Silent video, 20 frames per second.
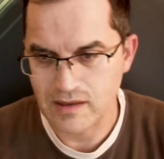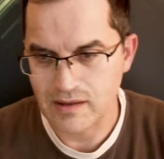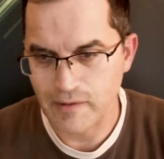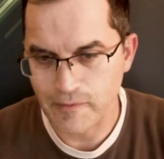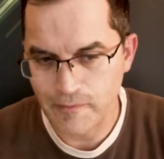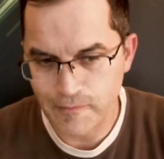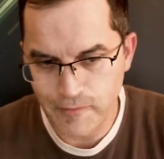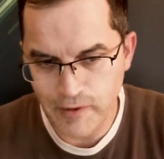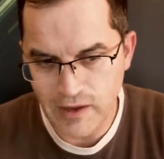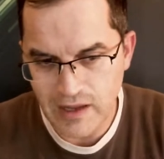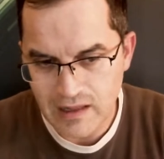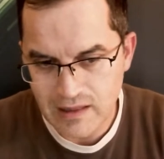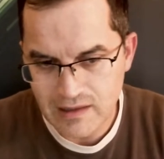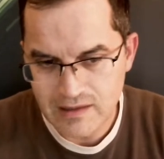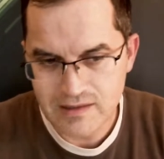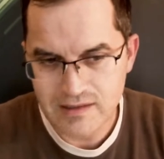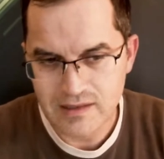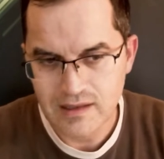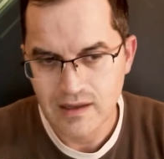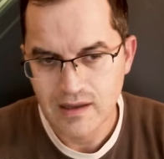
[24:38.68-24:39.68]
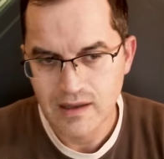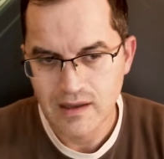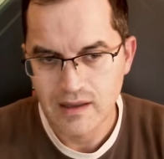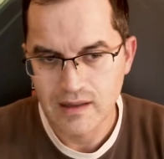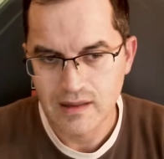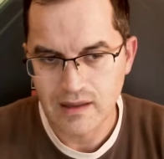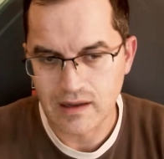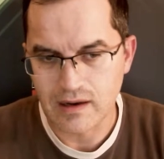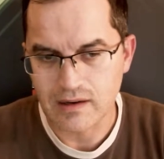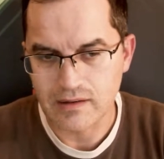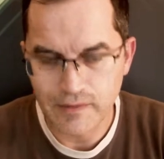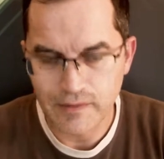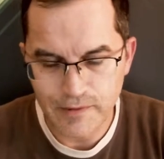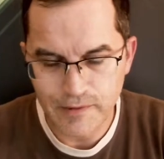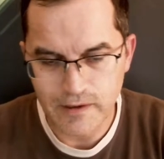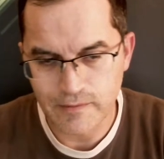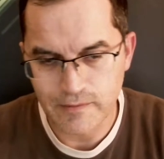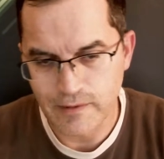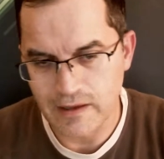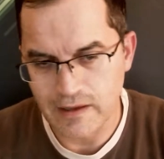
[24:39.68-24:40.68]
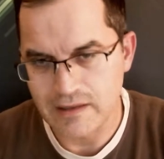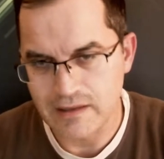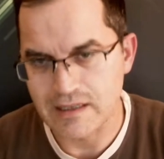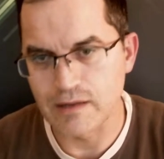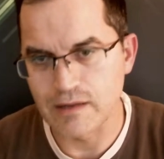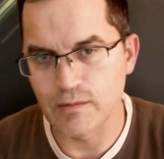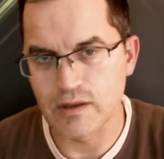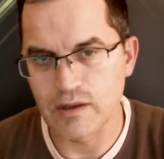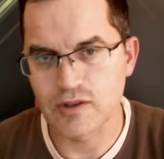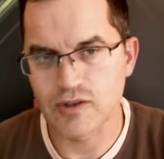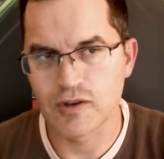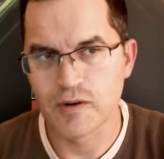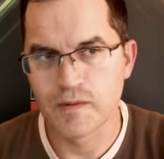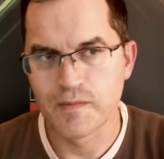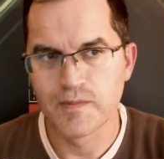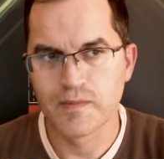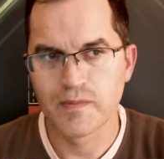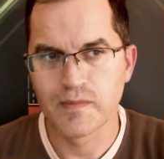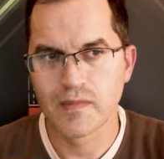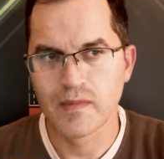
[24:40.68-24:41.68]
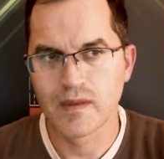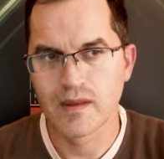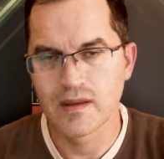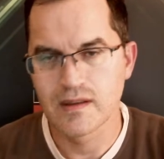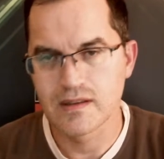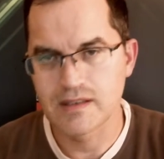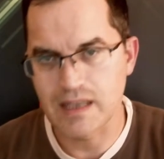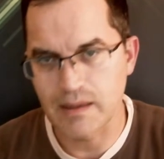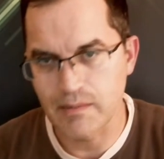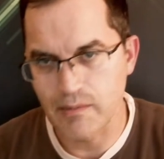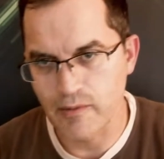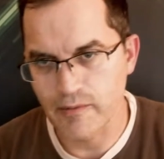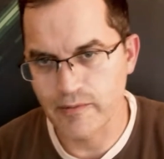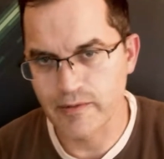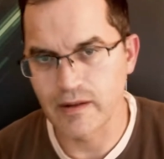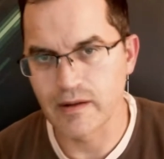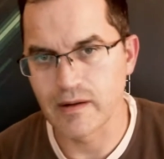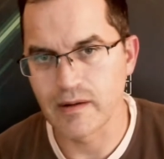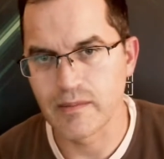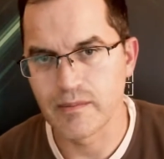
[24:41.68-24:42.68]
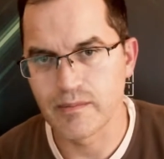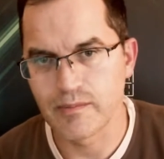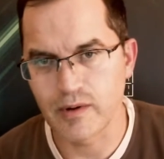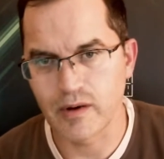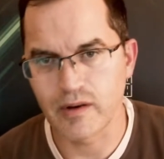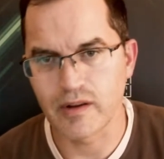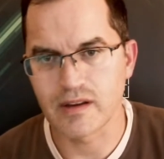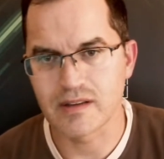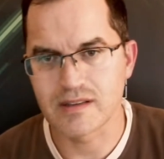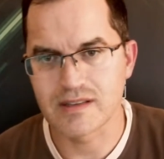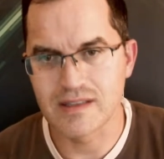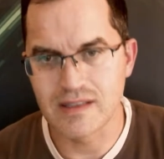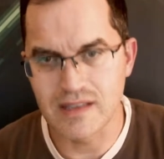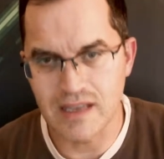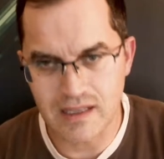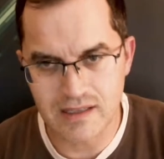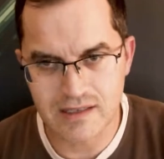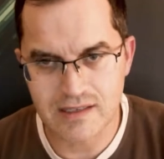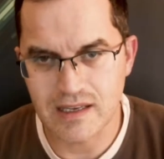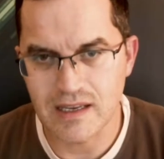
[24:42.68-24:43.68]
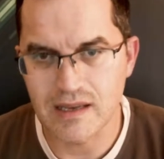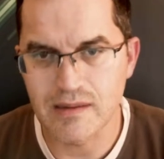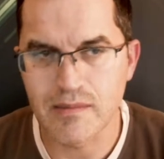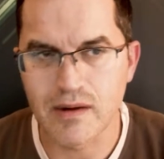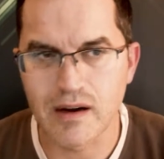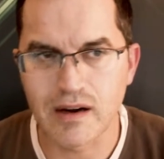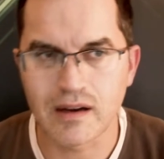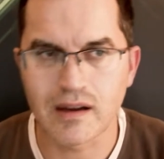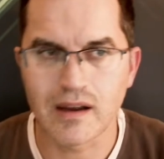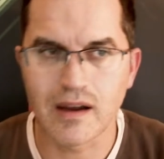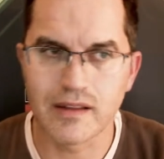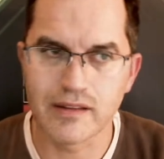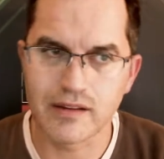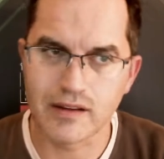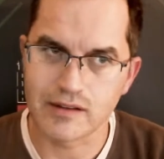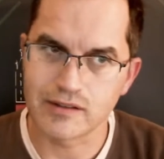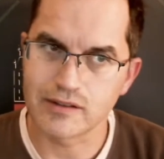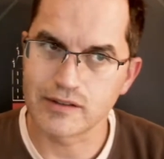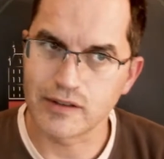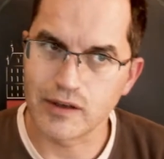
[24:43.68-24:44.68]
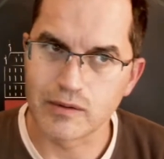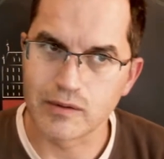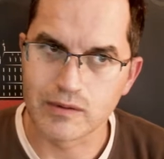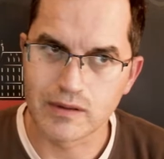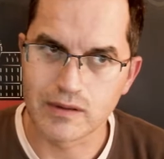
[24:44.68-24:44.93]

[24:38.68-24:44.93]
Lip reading: fields. There are different fields in which some of the products need CE mark and the other don't.